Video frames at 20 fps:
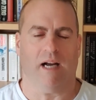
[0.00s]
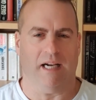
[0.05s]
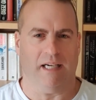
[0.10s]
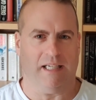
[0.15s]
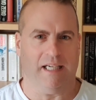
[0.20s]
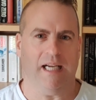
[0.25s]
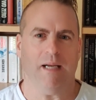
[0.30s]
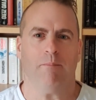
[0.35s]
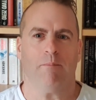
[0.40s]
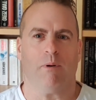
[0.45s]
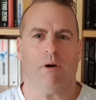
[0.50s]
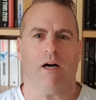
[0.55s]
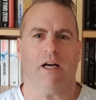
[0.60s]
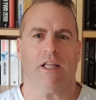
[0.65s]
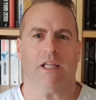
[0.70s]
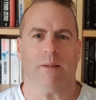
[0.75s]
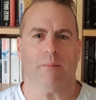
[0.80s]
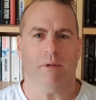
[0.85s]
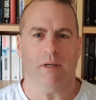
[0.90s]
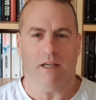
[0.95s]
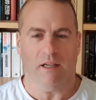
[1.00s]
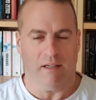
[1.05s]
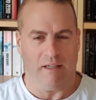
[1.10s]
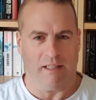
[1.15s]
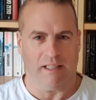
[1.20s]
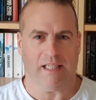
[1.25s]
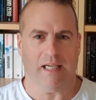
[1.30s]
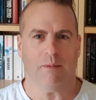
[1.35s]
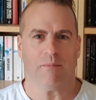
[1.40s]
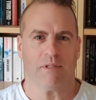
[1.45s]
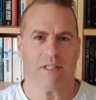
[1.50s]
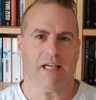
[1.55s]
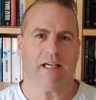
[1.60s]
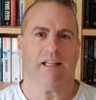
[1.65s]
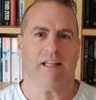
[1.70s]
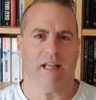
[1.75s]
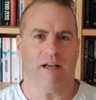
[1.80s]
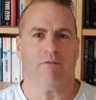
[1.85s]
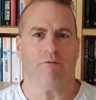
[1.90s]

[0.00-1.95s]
and keep buying them and keep telling their